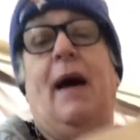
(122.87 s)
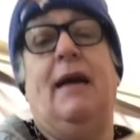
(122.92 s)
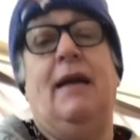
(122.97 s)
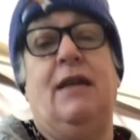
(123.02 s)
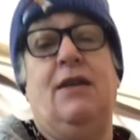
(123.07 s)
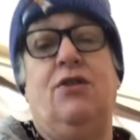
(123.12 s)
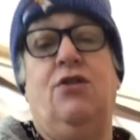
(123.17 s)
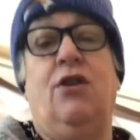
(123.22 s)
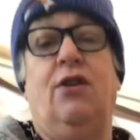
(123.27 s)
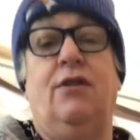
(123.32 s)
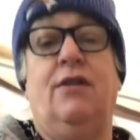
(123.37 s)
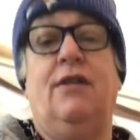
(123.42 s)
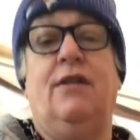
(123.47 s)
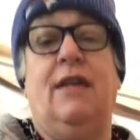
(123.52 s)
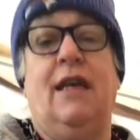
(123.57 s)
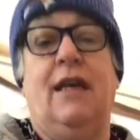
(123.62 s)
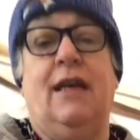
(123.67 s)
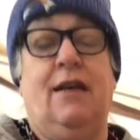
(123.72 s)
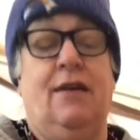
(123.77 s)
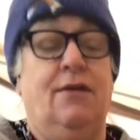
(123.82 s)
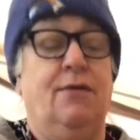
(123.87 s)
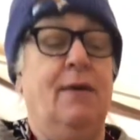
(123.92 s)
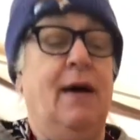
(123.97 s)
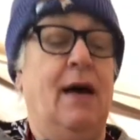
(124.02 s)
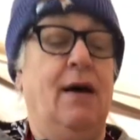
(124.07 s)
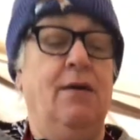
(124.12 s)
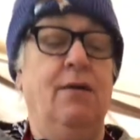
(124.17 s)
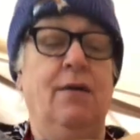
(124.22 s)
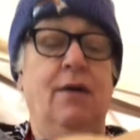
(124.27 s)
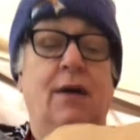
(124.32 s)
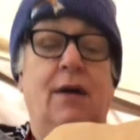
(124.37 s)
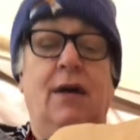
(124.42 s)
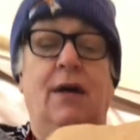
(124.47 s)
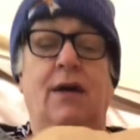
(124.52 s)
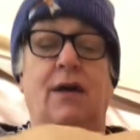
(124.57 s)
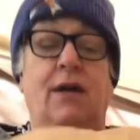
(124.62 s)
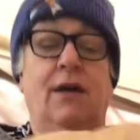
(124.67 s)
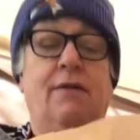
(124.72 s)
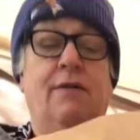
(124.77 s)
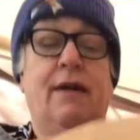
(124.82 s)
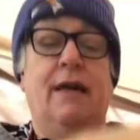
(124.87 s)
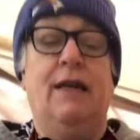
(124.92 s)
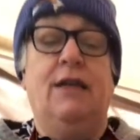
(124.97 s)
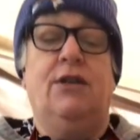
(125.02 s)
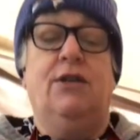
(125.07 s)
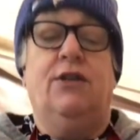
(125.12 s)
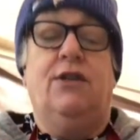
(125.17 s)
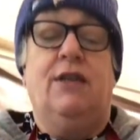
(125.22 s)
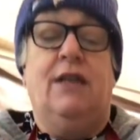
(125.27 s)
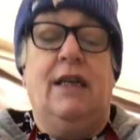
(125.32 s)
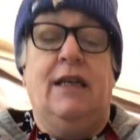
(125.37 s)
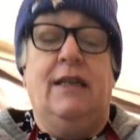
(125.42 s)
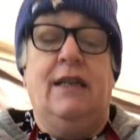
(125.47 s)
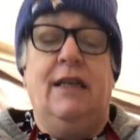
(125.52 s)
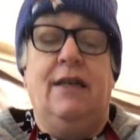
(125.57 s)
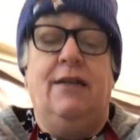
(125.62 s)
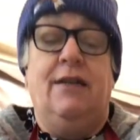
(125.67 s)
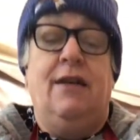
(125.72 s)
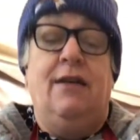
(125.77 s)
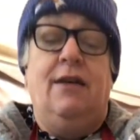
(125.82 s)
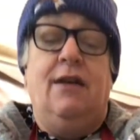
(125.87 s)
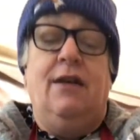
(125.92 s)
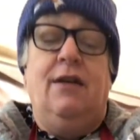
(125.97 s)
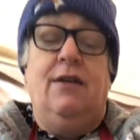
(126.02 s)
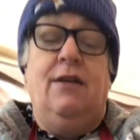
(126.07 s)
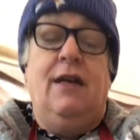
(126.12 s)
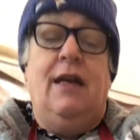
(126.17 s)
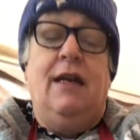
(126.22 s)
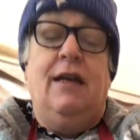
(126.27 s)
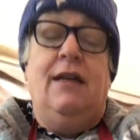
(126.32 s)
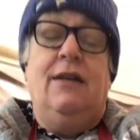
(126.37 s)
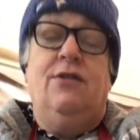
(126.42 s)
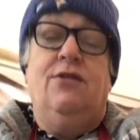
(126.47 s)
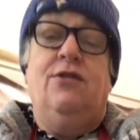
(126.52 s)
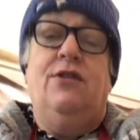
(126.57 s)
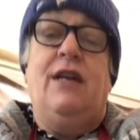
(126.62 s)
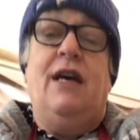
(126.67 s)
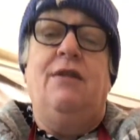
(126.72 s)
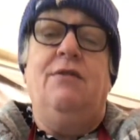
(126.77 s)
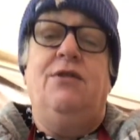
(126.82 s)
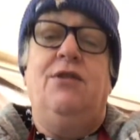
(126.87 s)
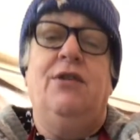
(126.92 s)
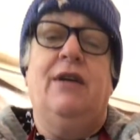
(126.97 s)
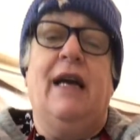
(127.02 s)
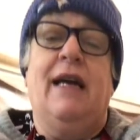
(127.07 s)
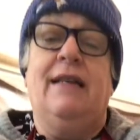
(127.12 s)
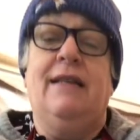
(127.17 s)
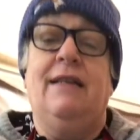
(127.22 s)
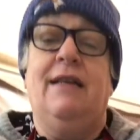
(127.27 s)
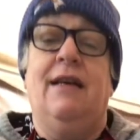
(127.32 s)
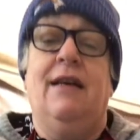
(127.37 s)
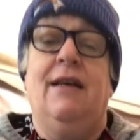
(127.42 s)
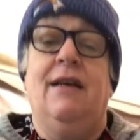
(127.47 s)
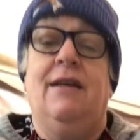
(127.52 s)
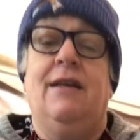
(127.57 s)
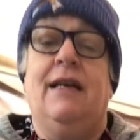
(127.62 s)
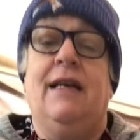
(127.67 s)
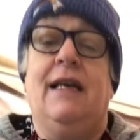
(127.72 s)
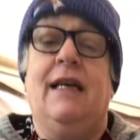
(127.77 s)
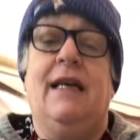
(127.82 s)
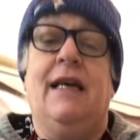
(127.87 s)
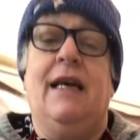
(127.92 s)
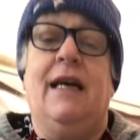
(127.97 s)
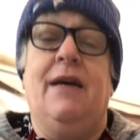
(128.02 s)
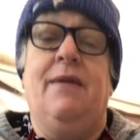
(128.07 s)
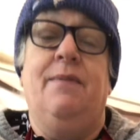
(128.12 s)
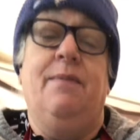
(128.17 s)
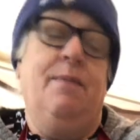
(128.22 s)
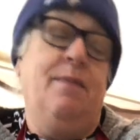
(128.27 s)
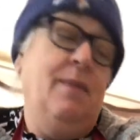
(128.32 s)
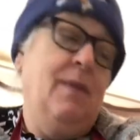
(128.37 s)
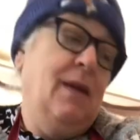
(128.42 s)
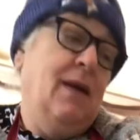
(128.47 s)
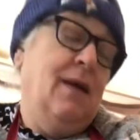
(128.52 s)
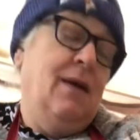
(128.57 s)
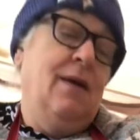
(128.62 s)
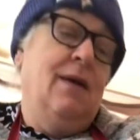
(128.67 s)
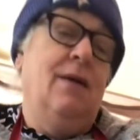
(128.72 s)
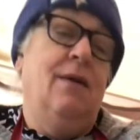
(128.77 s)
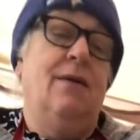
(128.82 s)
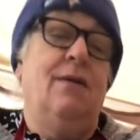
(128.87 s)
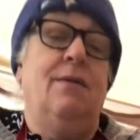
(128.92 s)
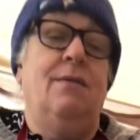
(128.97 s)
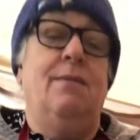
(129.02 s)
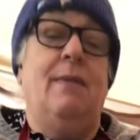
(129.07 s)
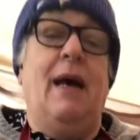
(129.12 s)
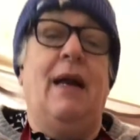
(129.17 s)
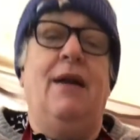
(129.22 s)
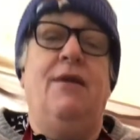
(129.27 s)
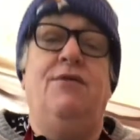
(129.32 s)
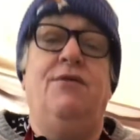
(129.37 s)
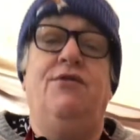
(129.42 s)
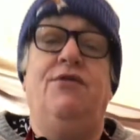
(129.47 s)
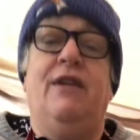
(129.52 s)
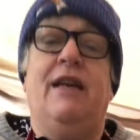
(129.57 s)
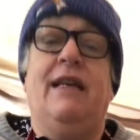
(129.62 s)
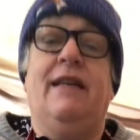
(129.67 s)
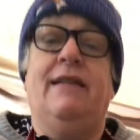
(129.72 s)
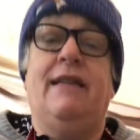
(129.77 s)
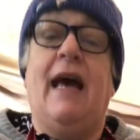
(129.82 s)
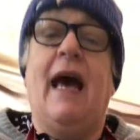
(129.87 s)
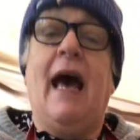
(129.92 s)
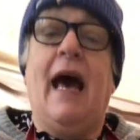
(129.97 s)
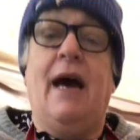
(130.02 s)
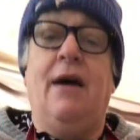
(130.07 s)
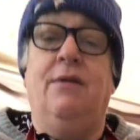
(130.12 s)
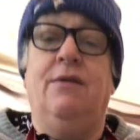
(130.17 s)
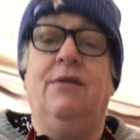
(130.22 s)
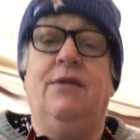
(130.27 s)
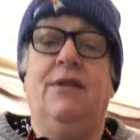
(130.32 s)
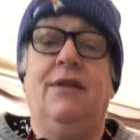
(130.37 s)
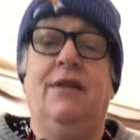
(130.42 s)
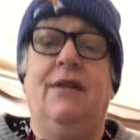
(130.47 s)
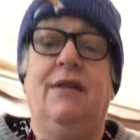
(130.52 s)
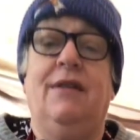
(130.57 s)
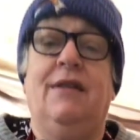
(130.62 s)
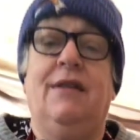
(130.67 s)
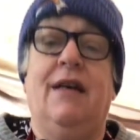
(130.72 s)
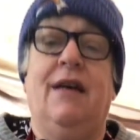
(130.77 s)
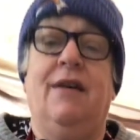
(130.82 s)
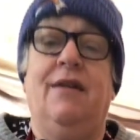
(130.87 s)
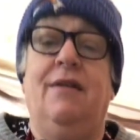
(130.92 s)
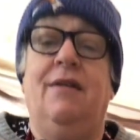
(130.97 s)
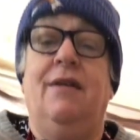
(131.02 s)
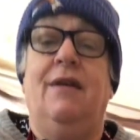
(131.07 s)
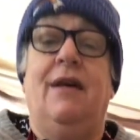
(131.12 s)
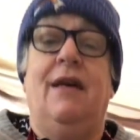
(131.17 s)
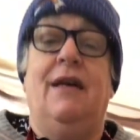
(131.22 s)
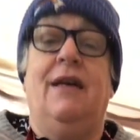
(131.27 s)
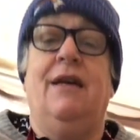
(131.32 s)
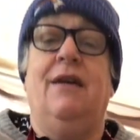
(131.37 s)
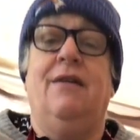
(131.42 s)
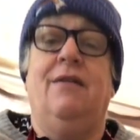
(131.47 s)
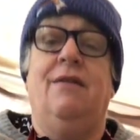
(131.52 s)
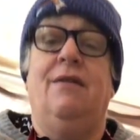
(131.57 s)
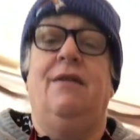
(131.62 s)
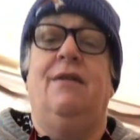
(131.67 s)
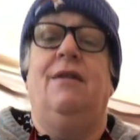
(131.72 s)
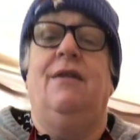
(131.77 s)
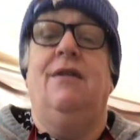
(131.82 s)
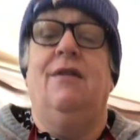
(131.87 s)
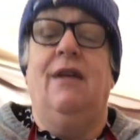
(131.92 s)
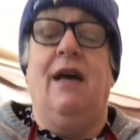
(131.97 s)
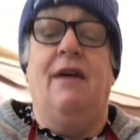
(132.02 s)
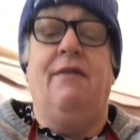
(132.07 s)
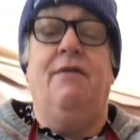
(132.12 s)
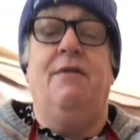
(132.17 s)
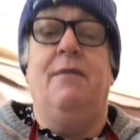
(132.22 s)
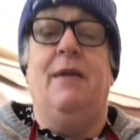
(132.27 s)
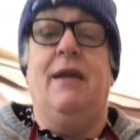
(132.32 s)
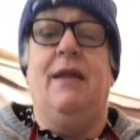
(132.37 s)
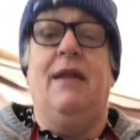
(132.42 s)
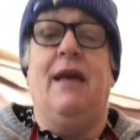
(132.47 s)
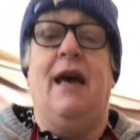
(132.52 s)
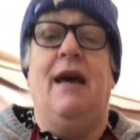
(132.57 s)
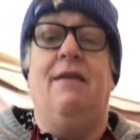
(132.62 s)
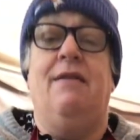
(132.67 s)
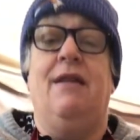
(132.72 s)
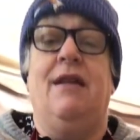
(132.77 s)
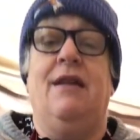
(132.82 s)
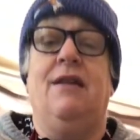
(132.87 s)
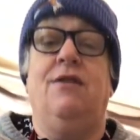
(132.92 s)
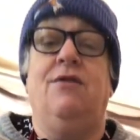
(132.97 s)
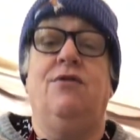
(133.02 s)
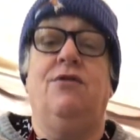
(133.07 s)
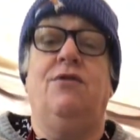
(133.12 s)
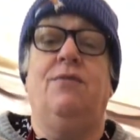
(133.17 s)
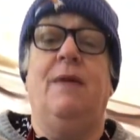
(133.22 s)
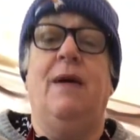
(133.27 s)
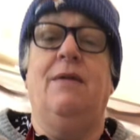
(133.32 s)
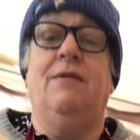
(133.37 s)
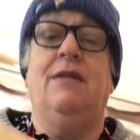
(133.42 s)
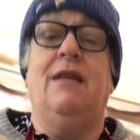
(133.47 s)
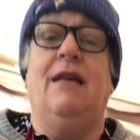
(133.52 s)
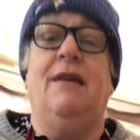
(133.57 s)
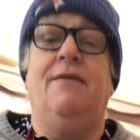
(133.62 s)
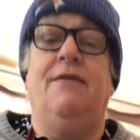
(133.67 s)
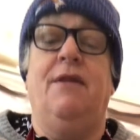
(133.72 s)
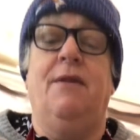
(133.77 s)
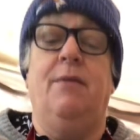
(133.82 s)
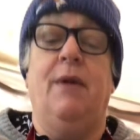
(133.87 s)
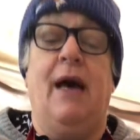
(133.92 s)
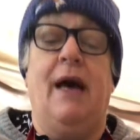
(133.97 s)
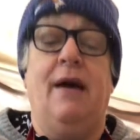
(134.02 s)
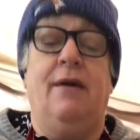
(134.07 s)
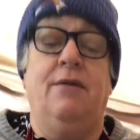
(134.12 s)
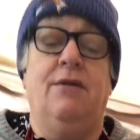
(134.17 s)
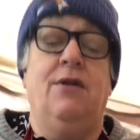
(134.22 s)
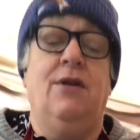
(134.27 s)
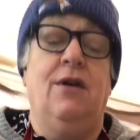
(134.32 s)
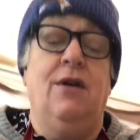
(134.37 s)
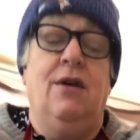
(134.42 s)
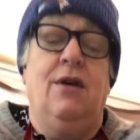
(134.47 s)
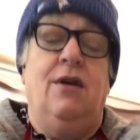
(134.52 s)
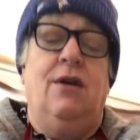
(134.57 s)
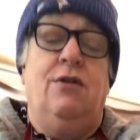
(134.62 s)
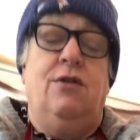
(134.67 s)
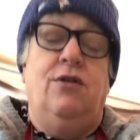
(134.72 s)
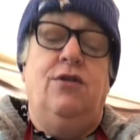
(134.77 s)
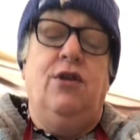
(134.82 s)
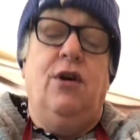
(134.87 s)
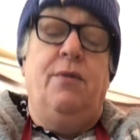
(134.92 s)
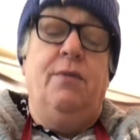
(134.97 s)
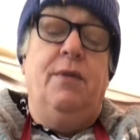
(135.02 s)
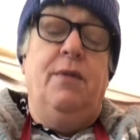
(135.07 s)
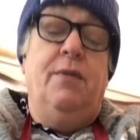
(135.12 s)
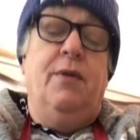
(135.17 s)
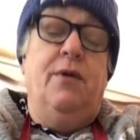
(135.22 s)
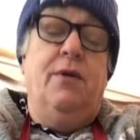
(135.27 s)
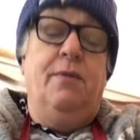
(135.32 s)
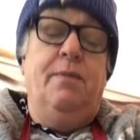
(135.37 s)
is non-stick as well, you really just need this so it just helps you get the mallow treats out. So you'll have them in there and then you'll just be able to lift them out, chop them up.